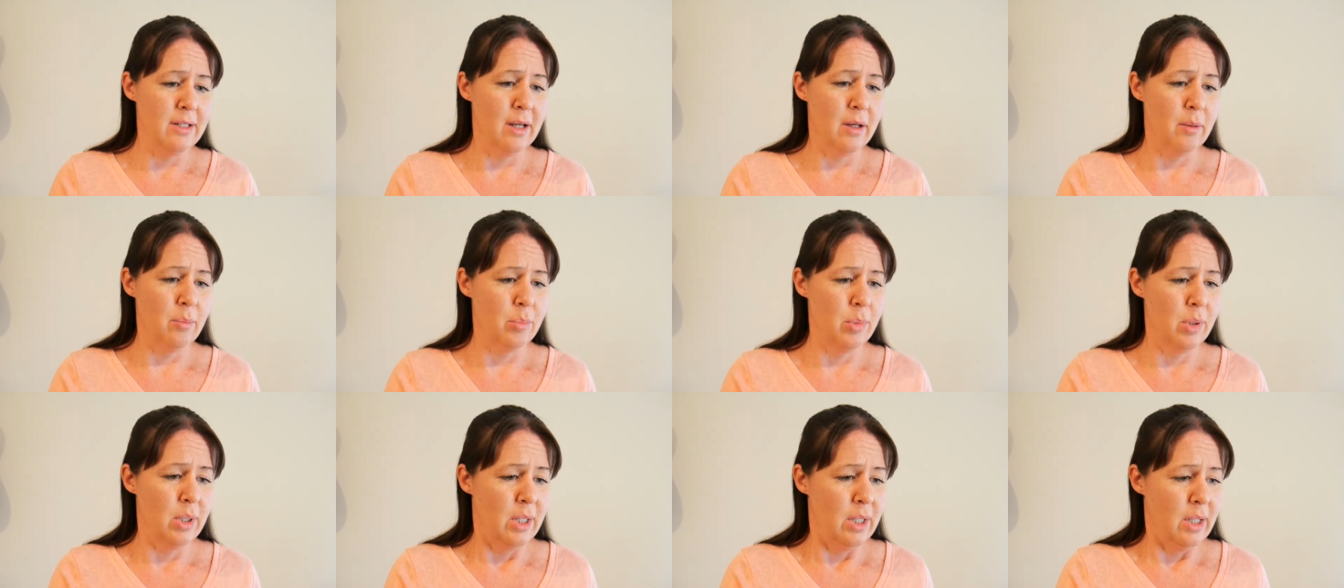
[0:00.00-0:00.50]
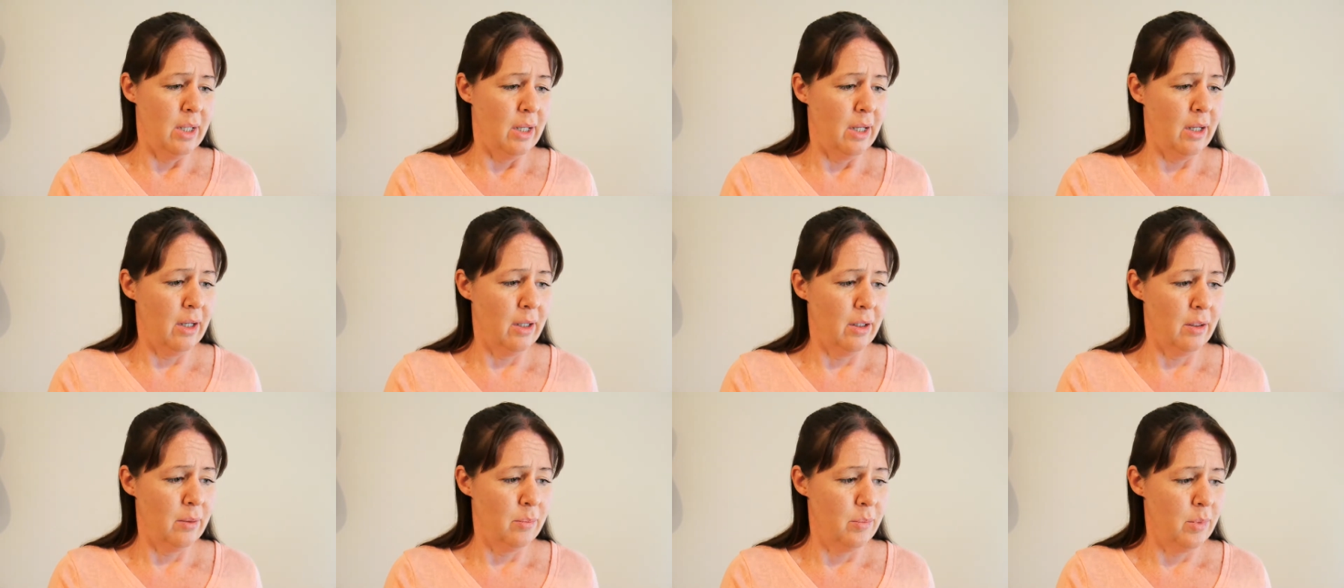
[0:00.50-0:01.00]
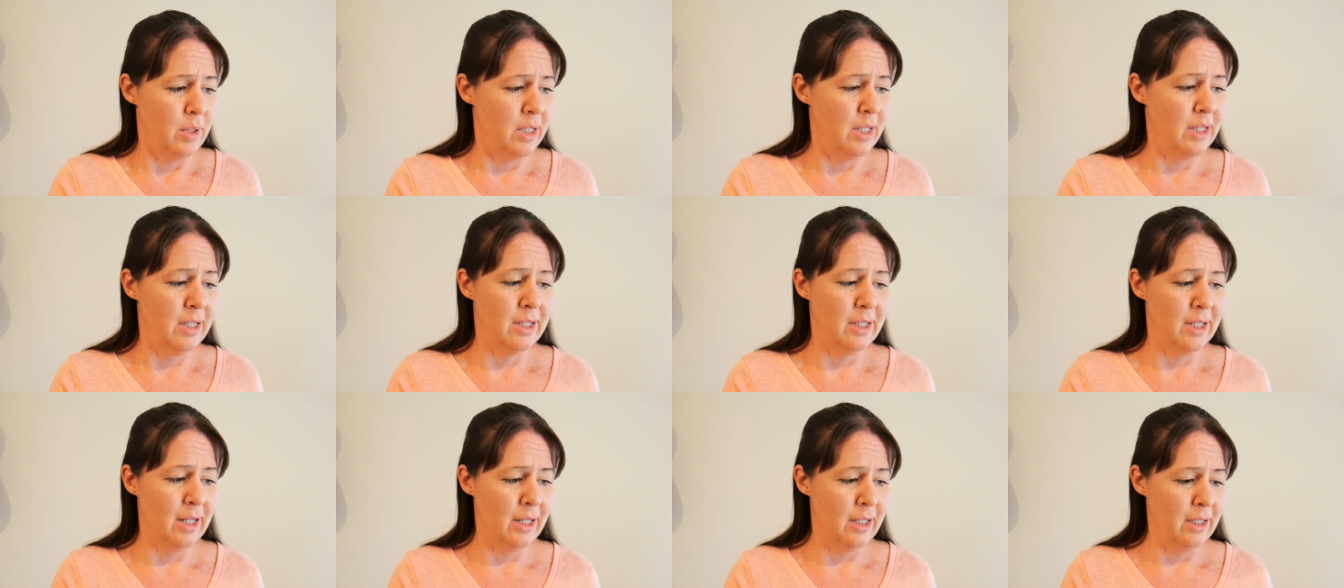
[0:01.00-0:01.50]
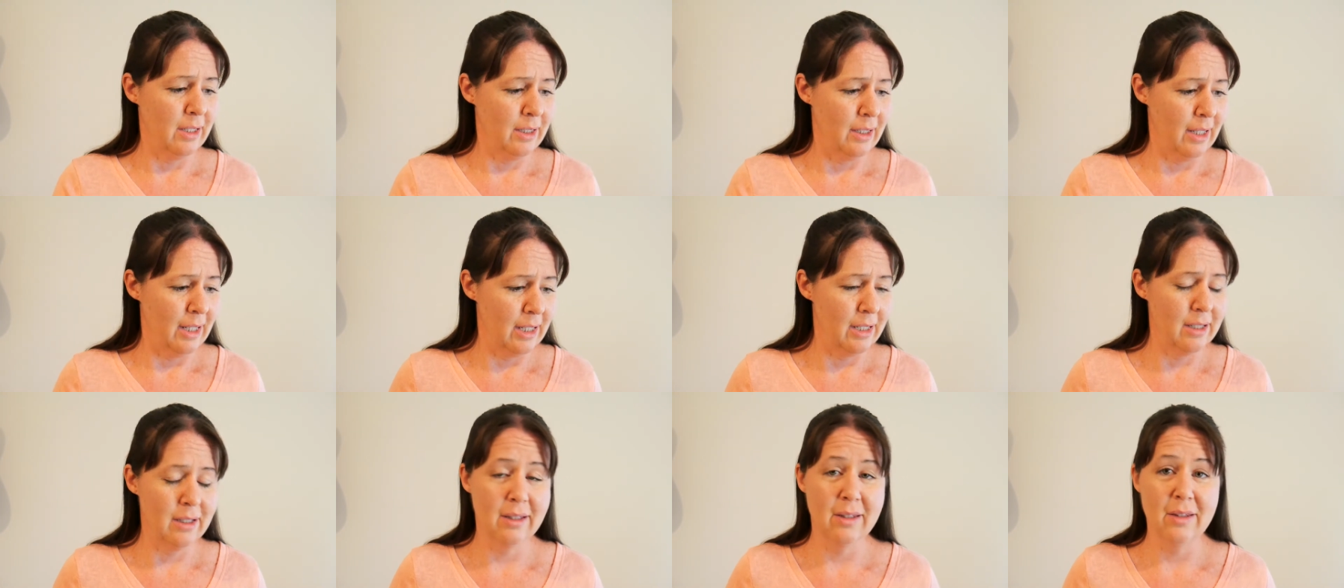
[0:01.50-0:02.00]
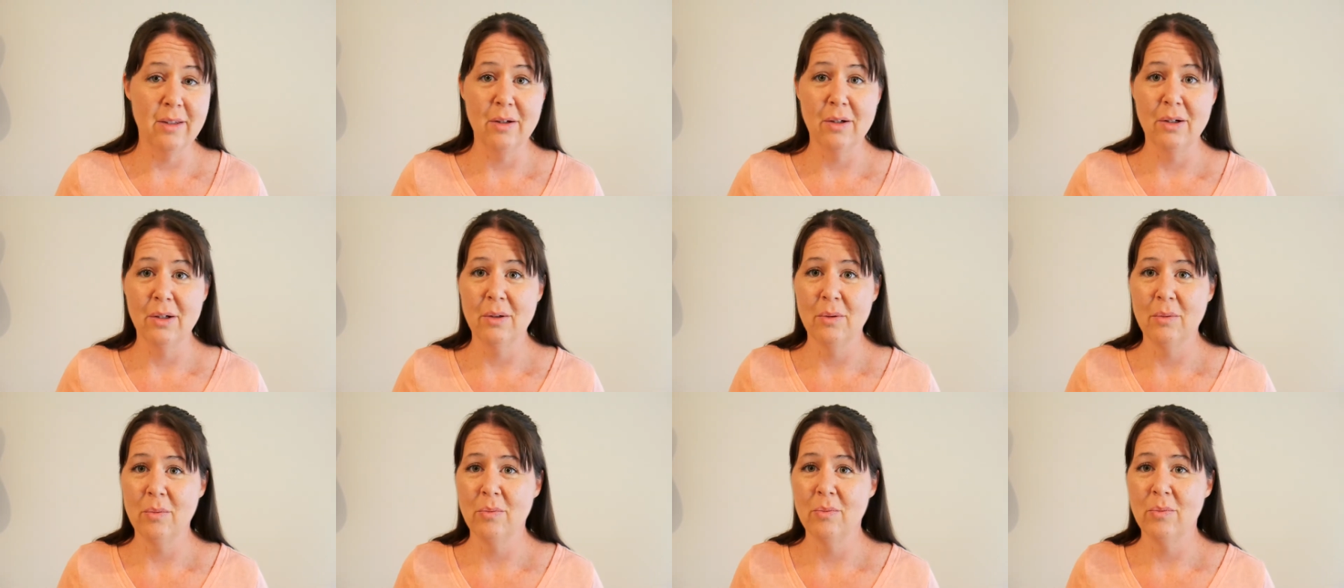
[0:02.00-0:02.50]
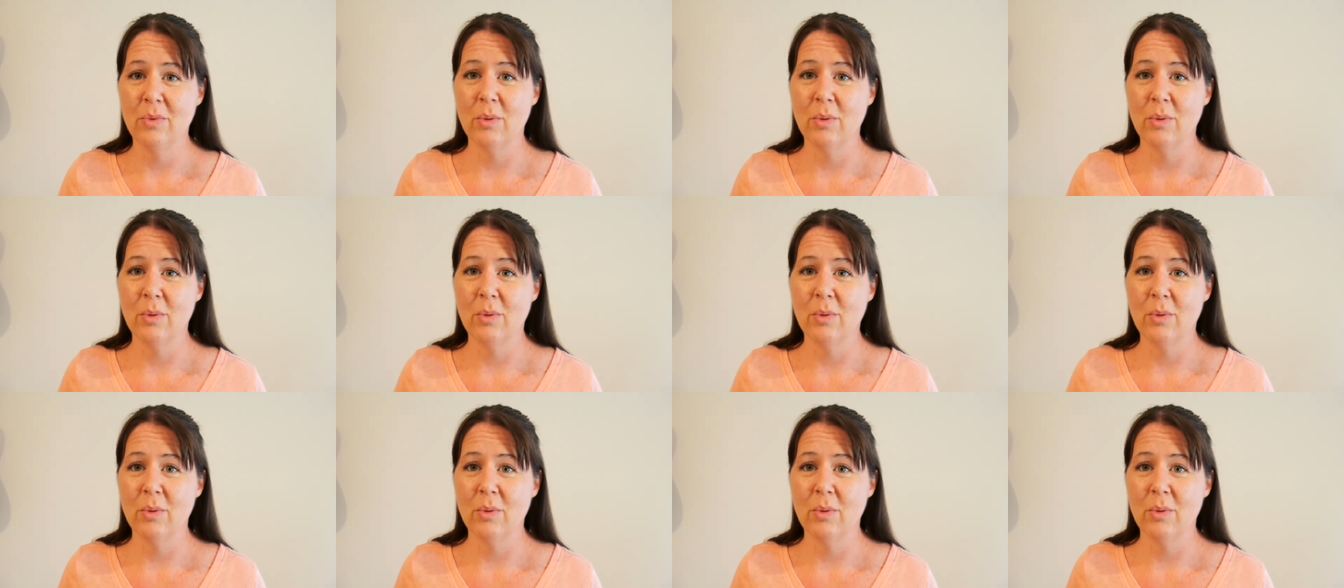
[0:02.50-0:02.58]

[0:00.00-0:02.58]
up um, kind of like the